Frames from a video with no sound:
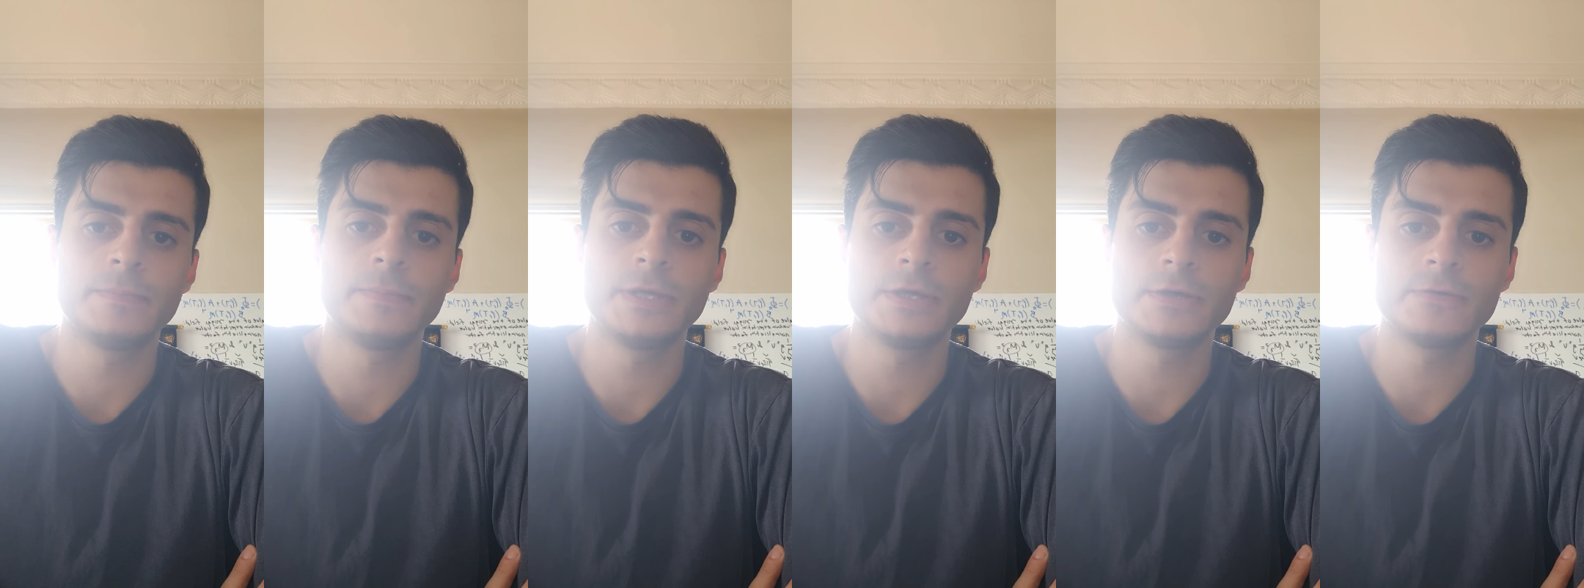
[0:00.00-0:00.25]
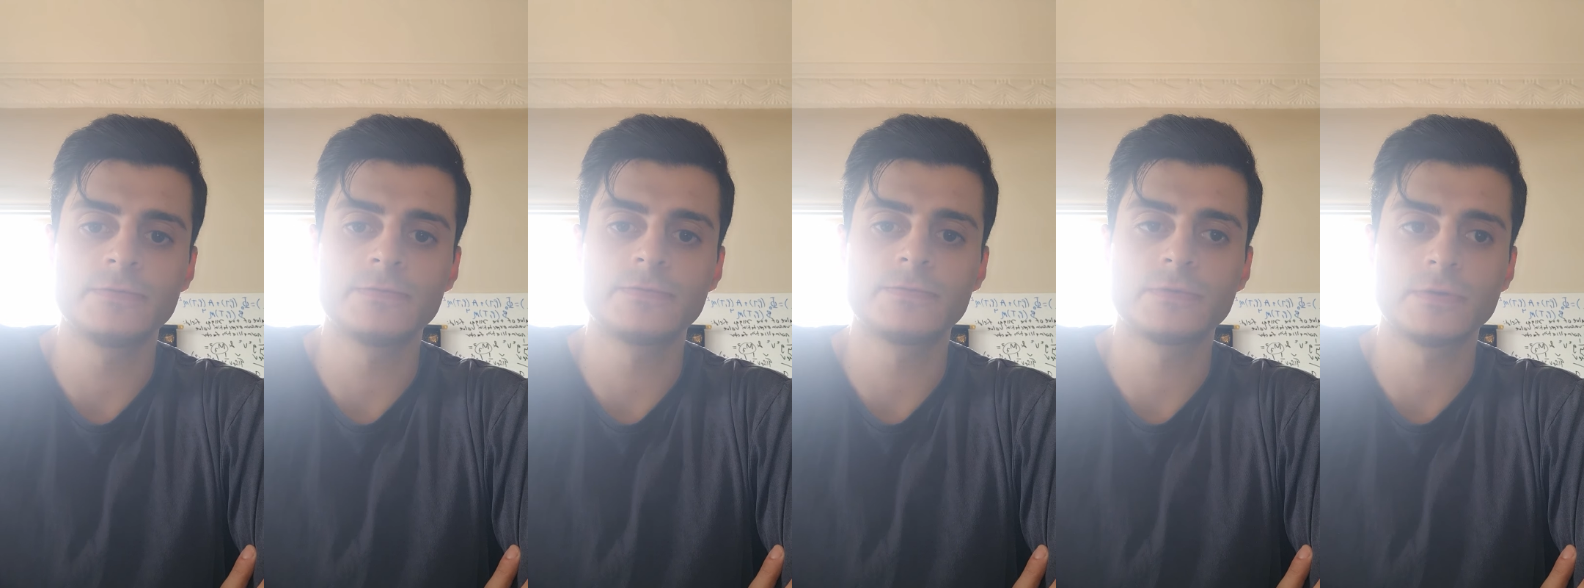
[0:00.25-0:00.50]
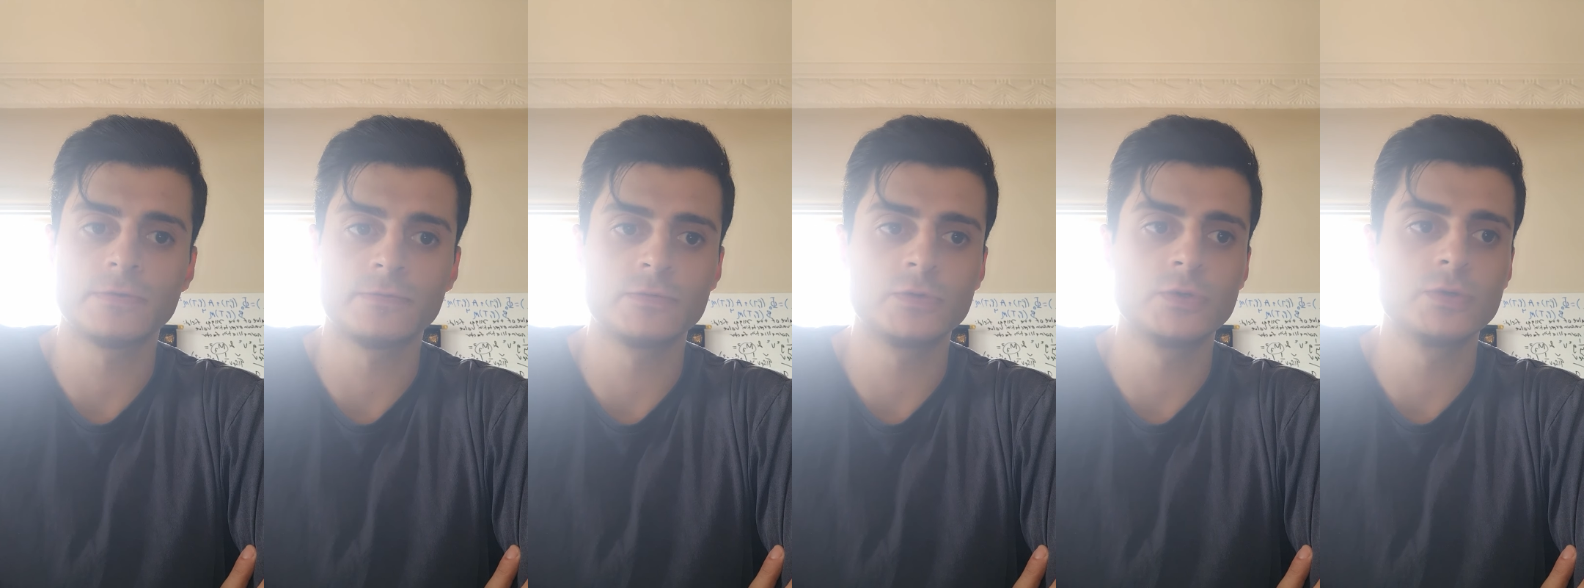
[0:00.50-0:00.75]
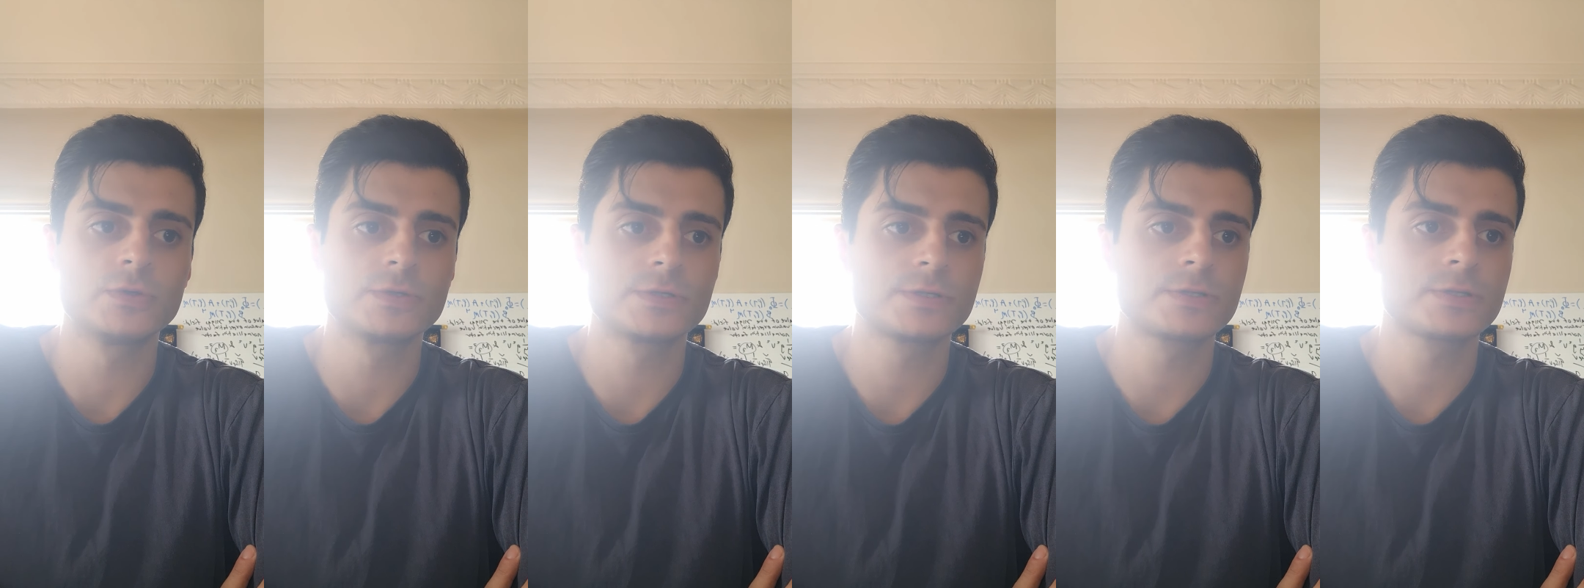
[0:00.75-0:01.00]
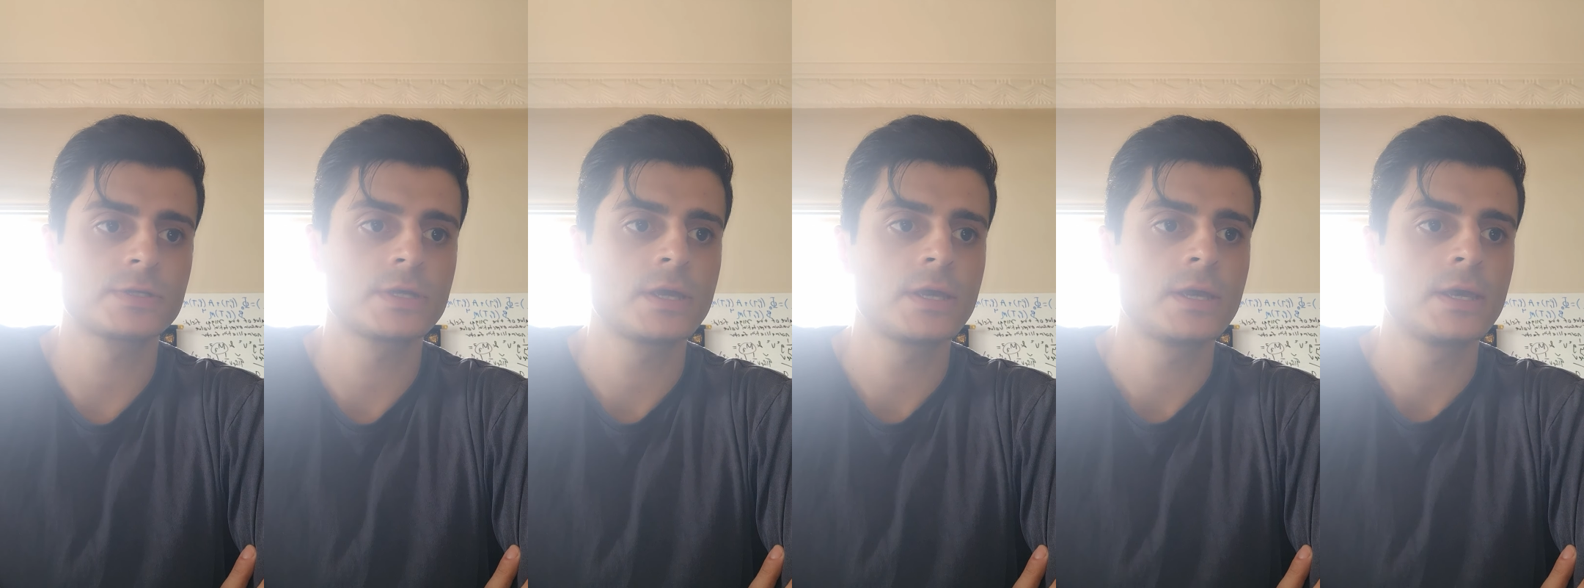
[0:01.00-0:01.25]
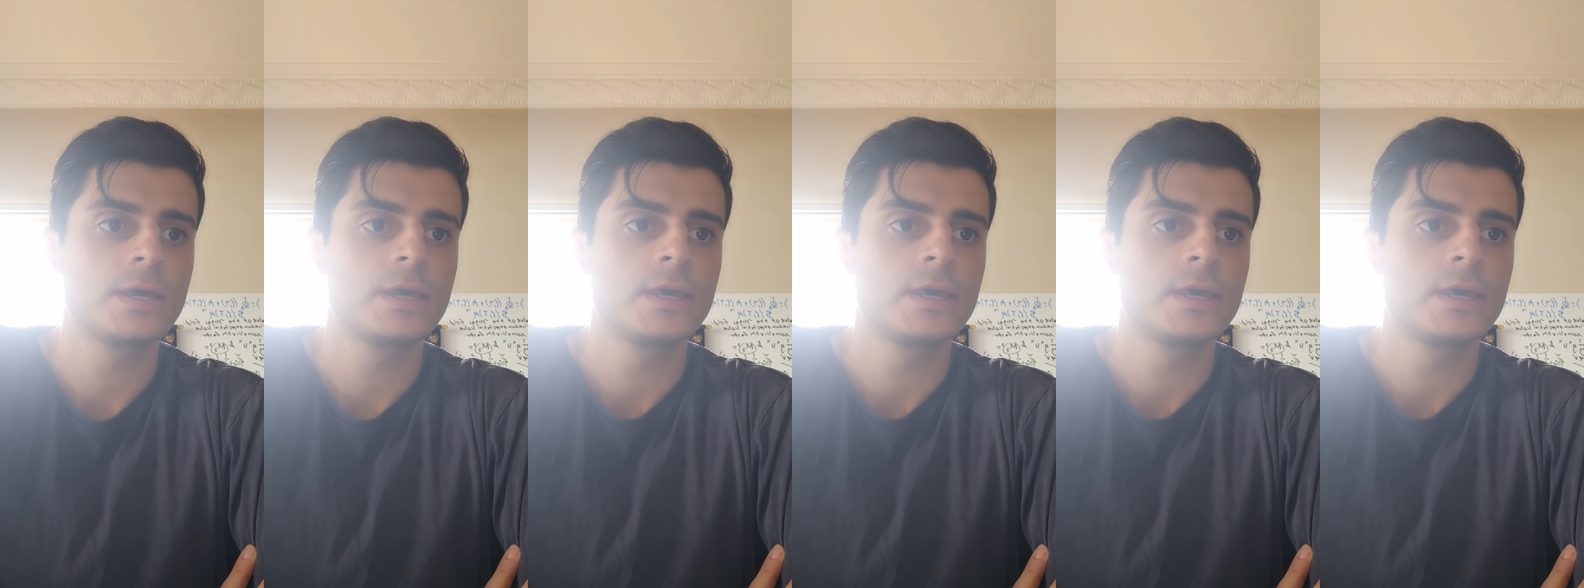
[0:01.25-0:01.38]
be of use.